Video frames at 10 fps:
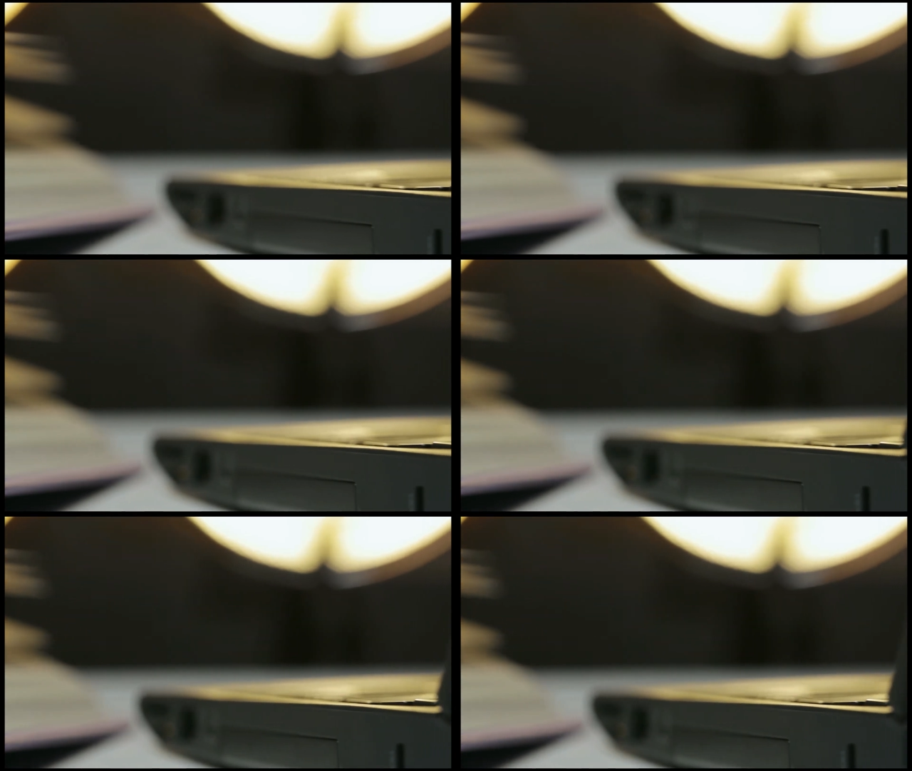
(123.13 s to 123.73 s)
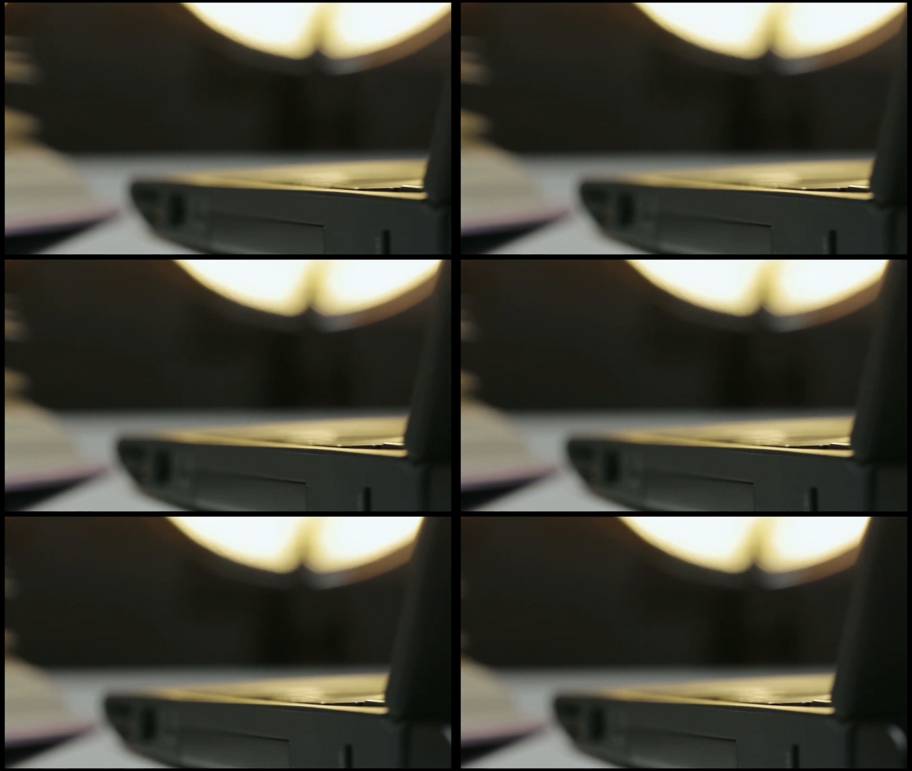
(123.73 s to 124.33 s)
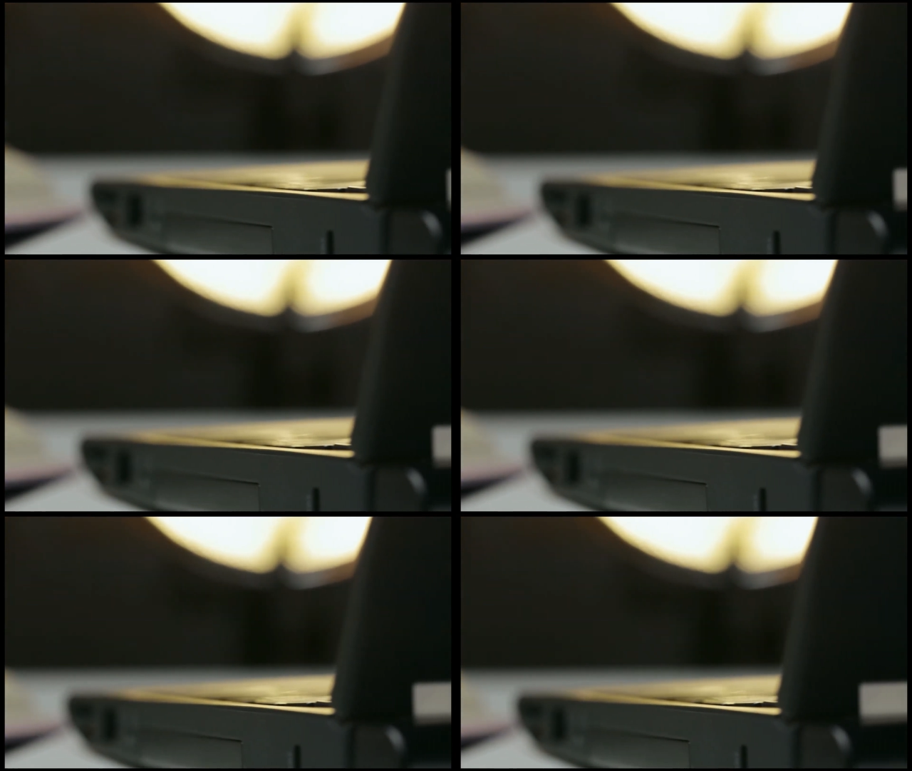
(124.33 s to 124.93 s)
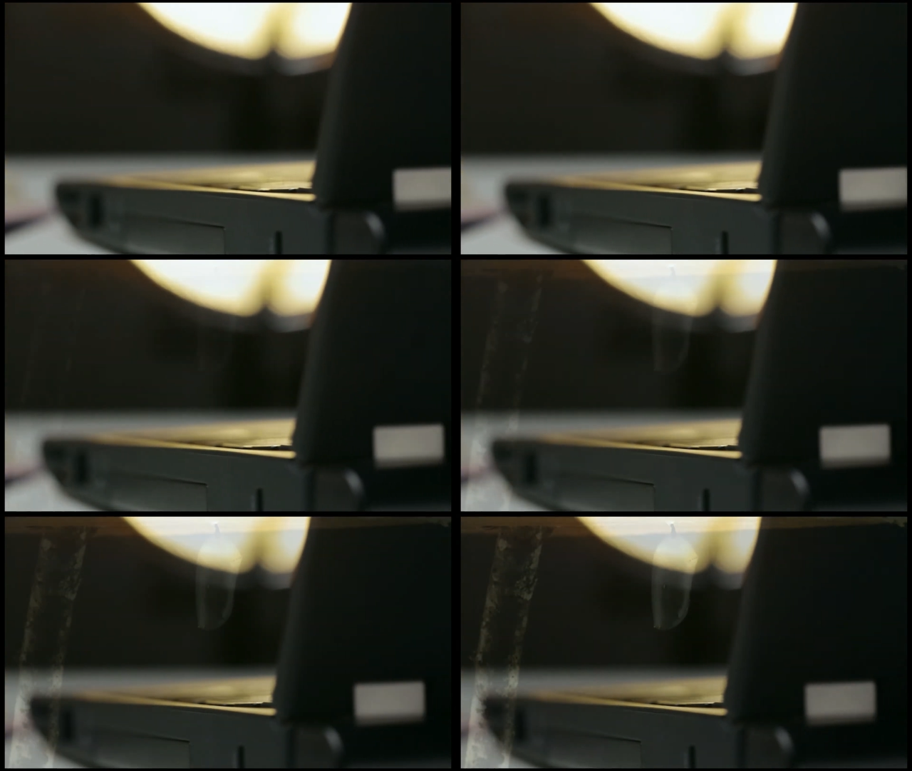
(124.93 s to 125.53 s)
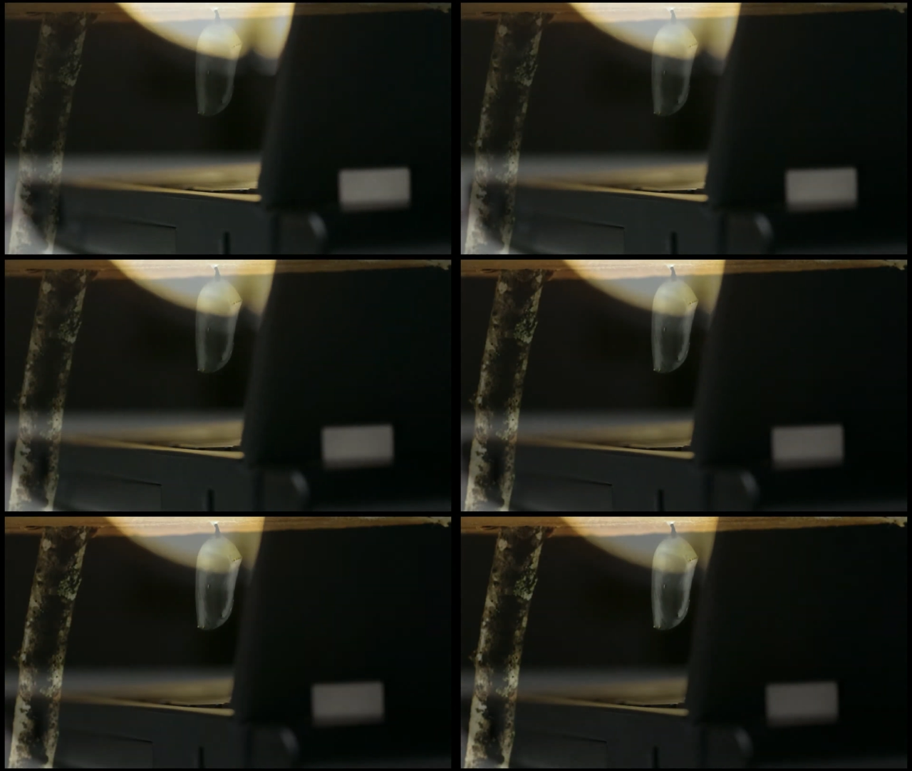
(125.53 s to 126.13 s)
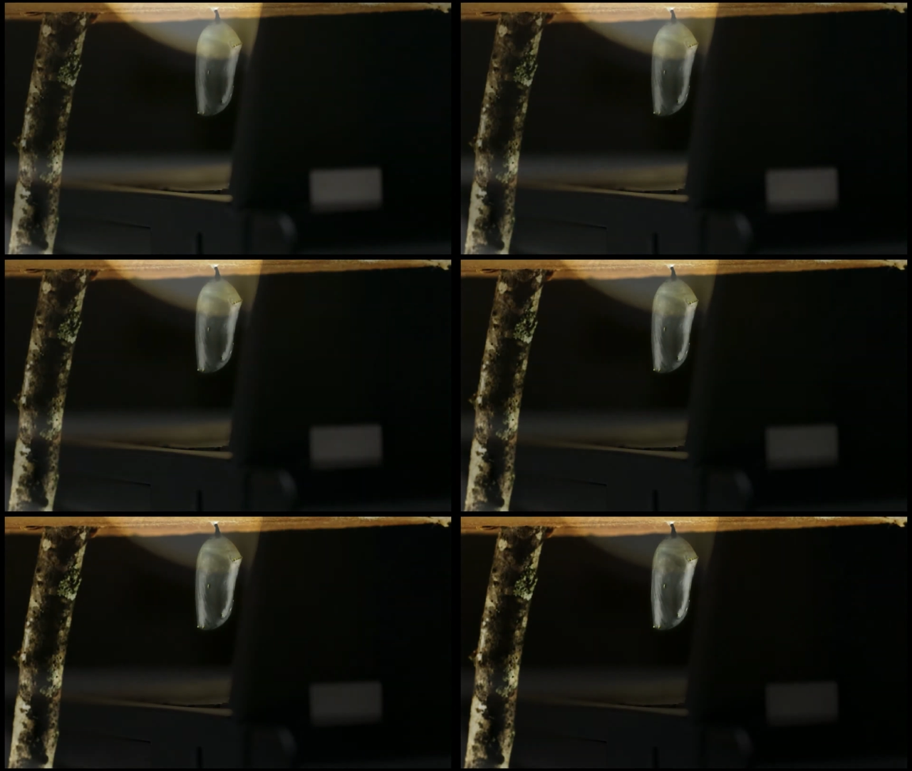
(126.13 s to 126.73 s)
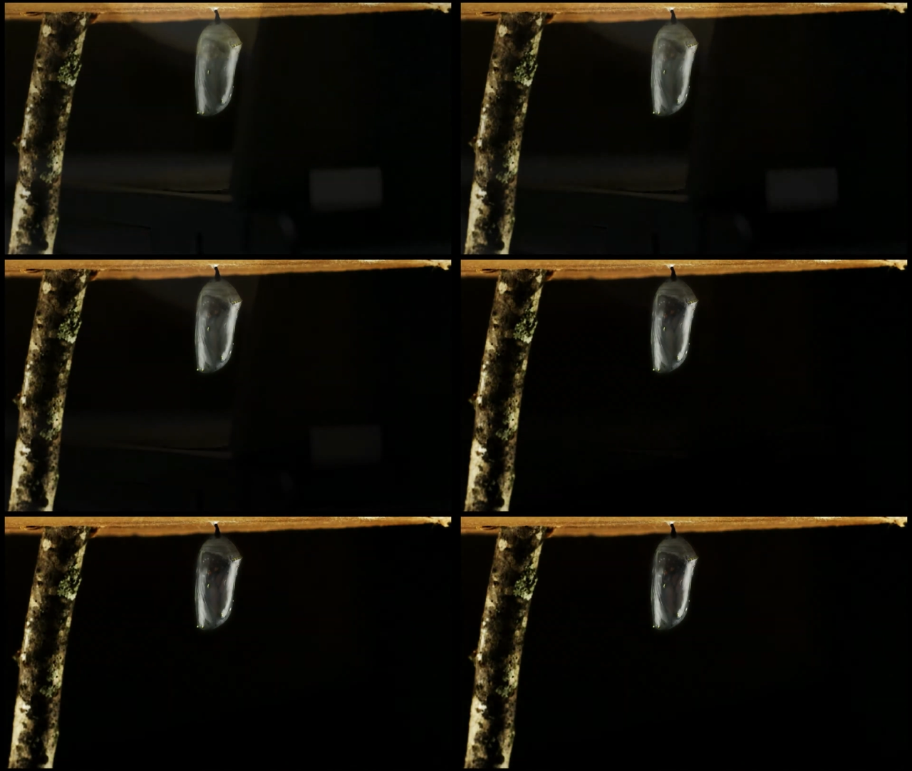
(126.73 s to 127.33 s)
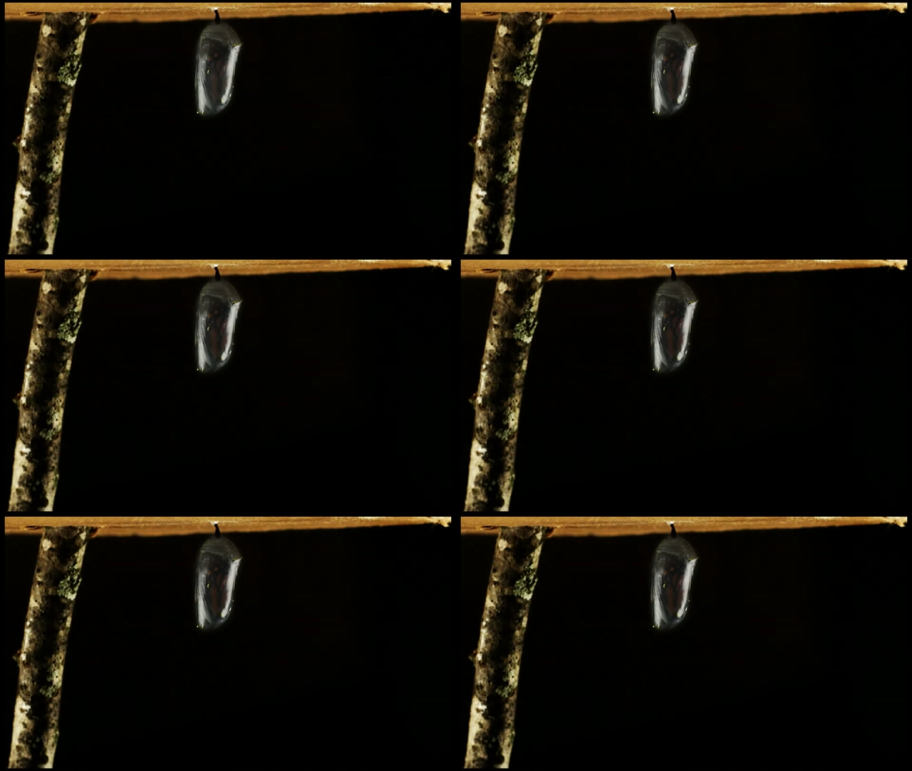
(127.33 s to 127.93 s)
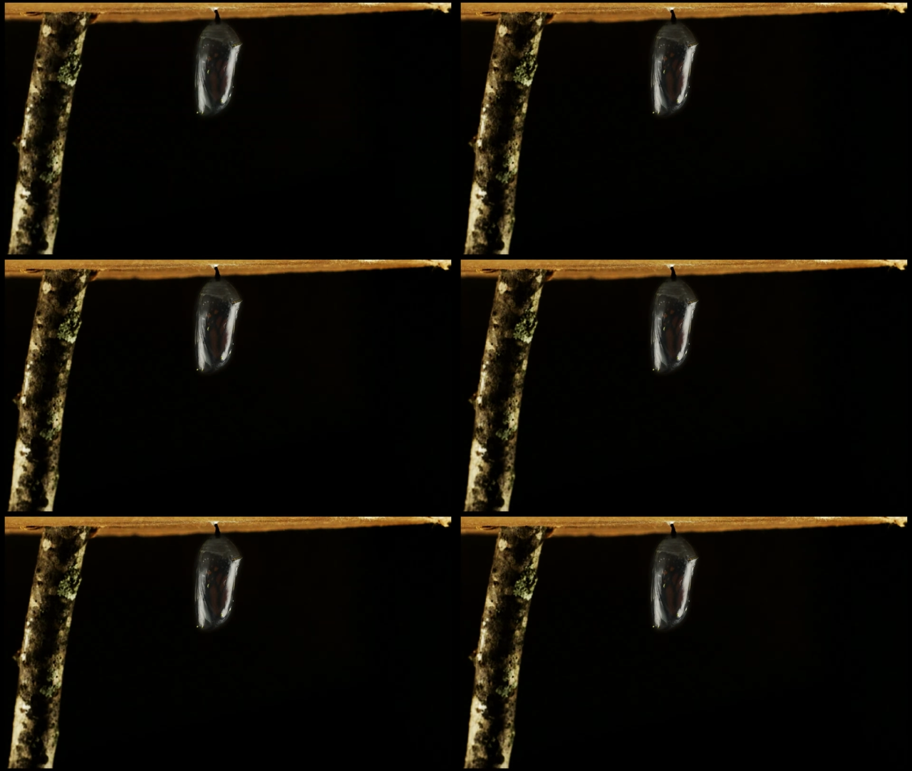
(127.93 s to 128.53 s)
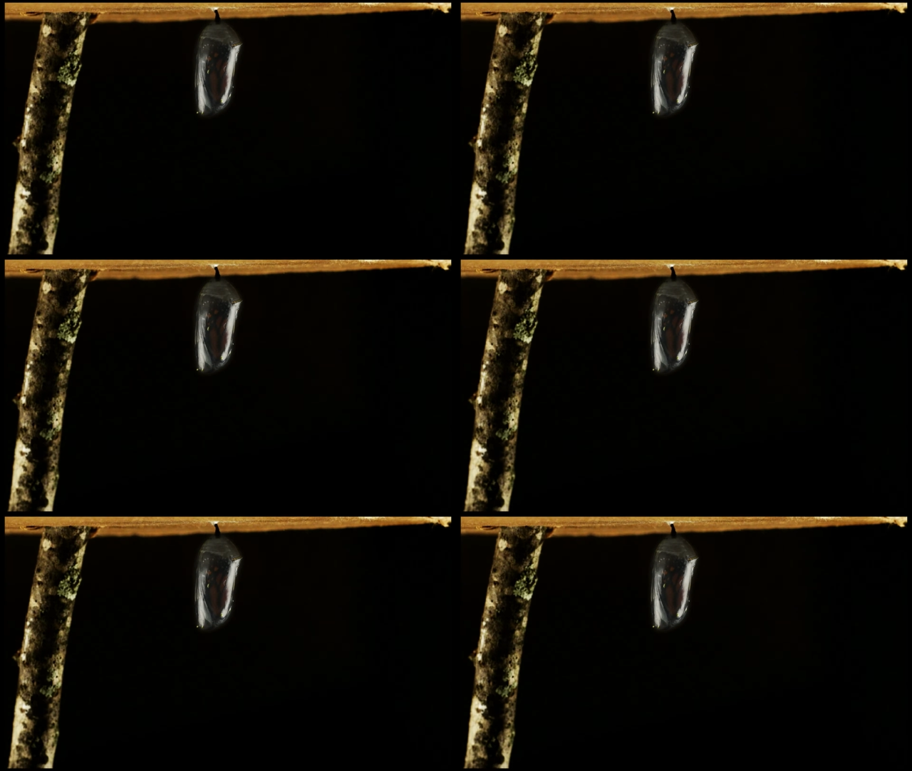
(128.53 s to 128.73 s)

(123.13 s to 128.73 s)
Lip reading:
No face is visible, so there are no lips to read.